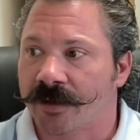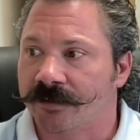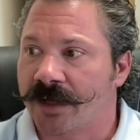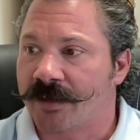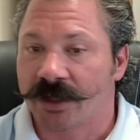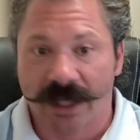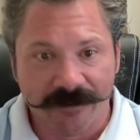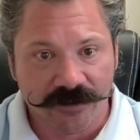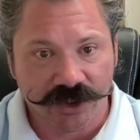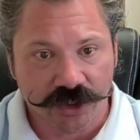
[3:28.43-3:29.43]
maybe
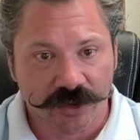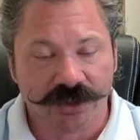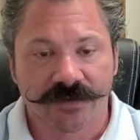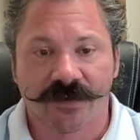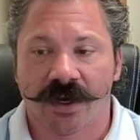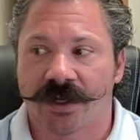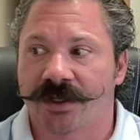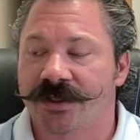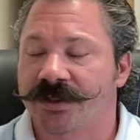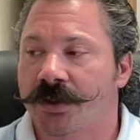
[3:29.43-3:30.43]
life insurance
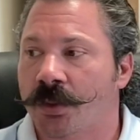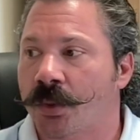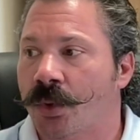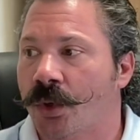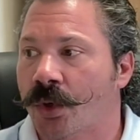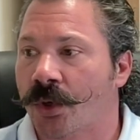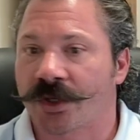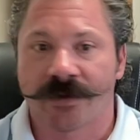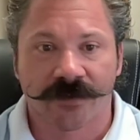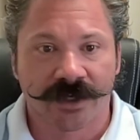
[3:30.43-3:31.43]
funds or
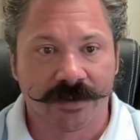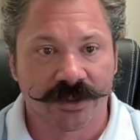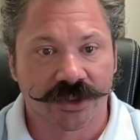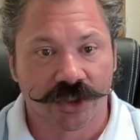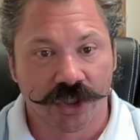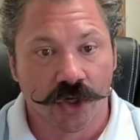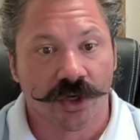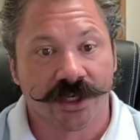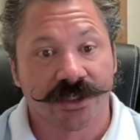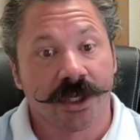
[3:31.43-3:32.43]
different types of
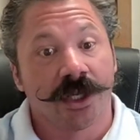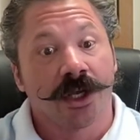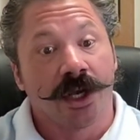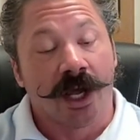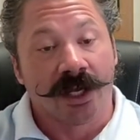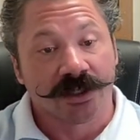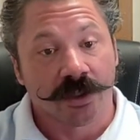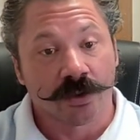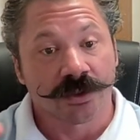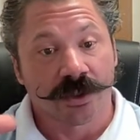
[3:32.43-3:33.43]
securities. As
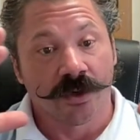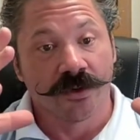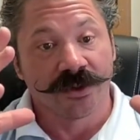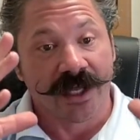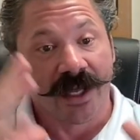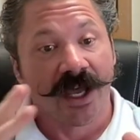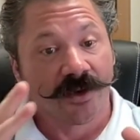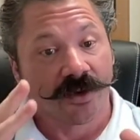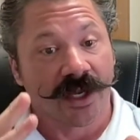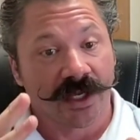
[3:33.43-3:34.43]
those loans
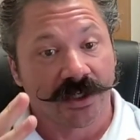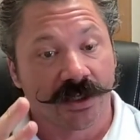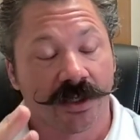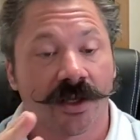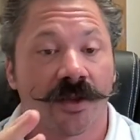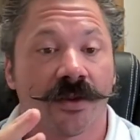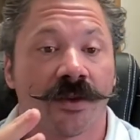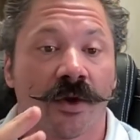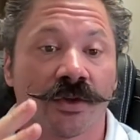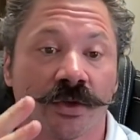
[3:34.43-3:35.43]
aggregate,
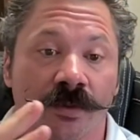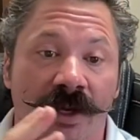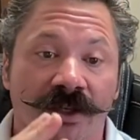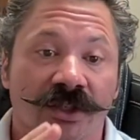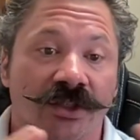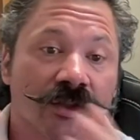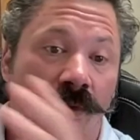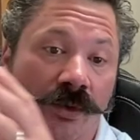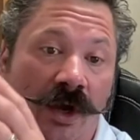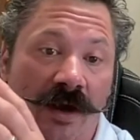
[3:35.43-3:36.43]
those are been
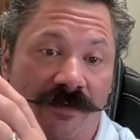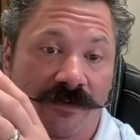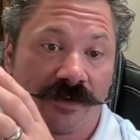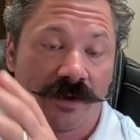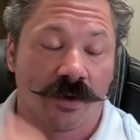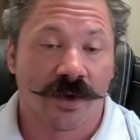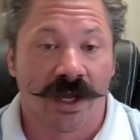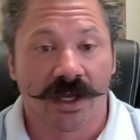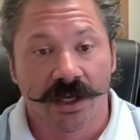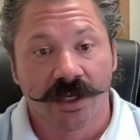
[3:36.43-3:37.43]
sold off.
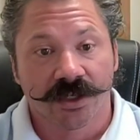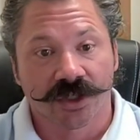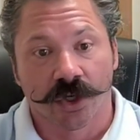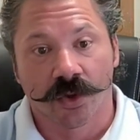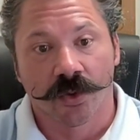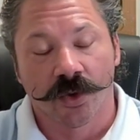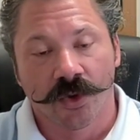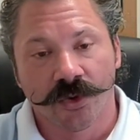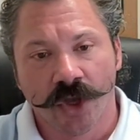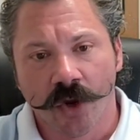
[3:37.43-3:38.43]
Okay, so
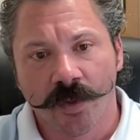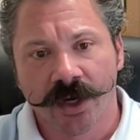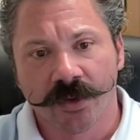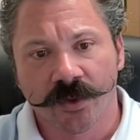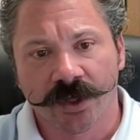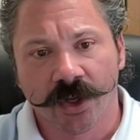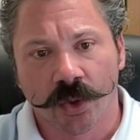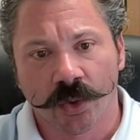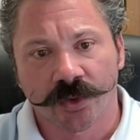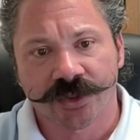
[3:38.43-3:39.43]
nobody really
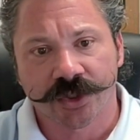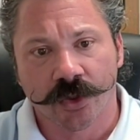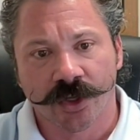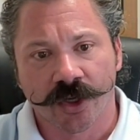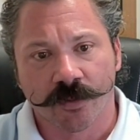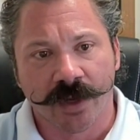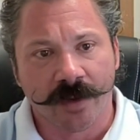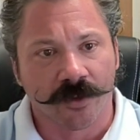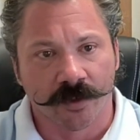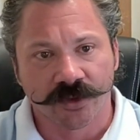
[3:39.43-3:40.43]
holds 30-year
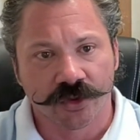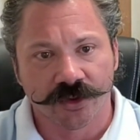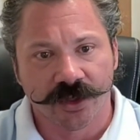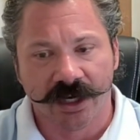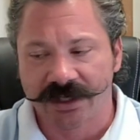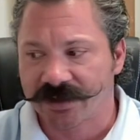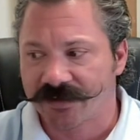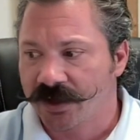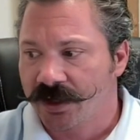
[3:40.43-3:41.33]
paper. I'm sure you guys have